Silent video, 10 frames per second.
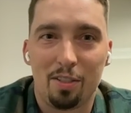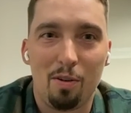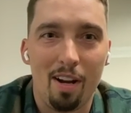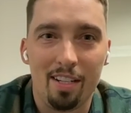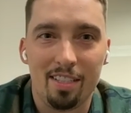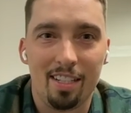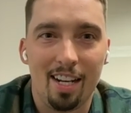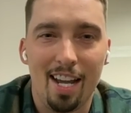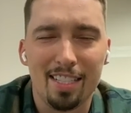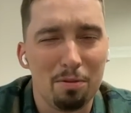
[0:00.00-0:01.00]
is
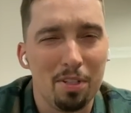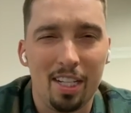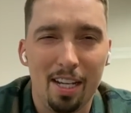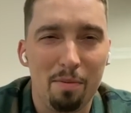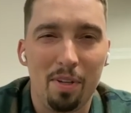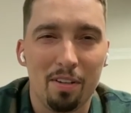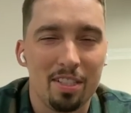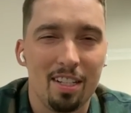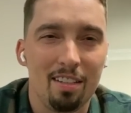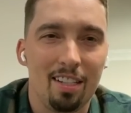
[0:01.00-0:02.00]
crazy. It hasn't really hit me
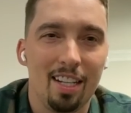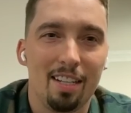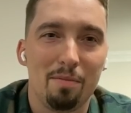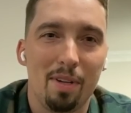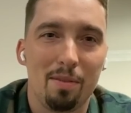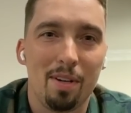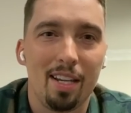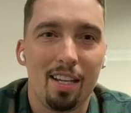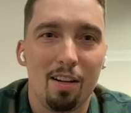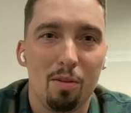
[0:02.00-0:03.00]
or sunk in, but when
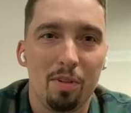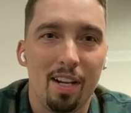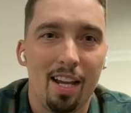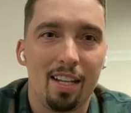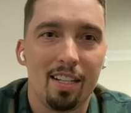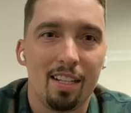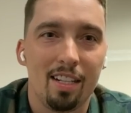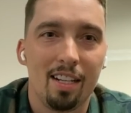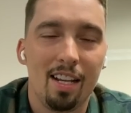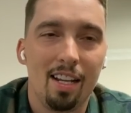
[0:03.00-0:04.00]
I get home tonight
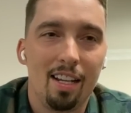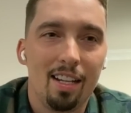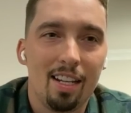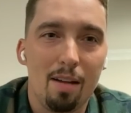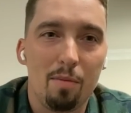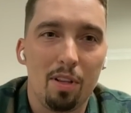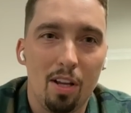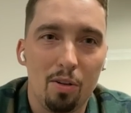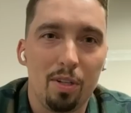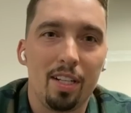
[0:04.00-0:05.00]
and I'm
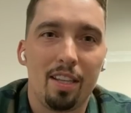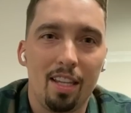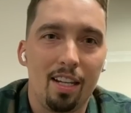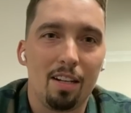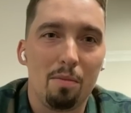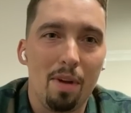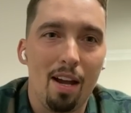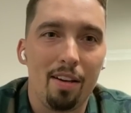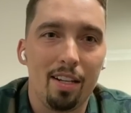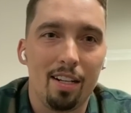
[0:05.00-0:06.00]
alone and thinking
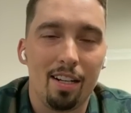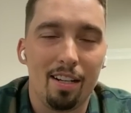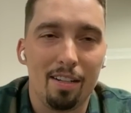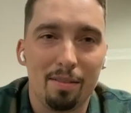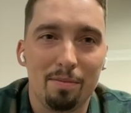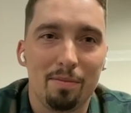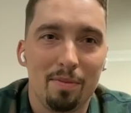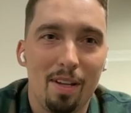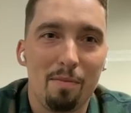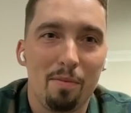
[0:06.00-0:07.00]
about it,
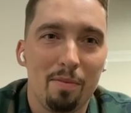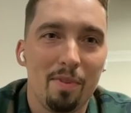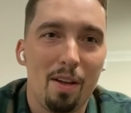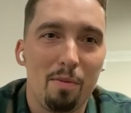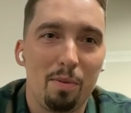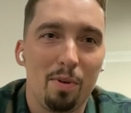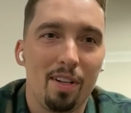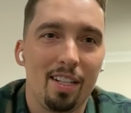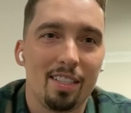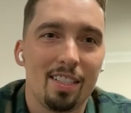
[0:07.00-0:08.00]
I'll be
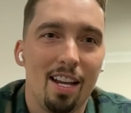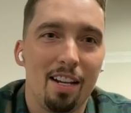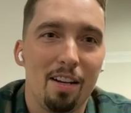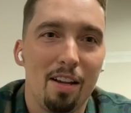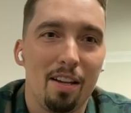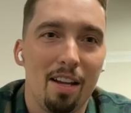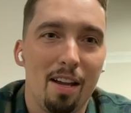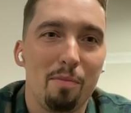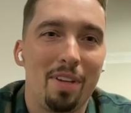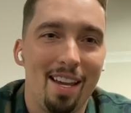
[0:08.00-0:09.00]
pretty excited,
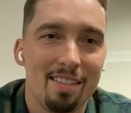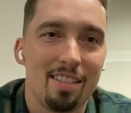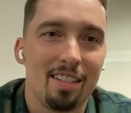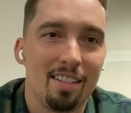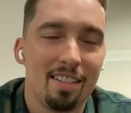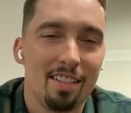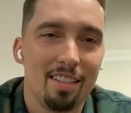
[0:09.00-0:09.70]
I'm guessing.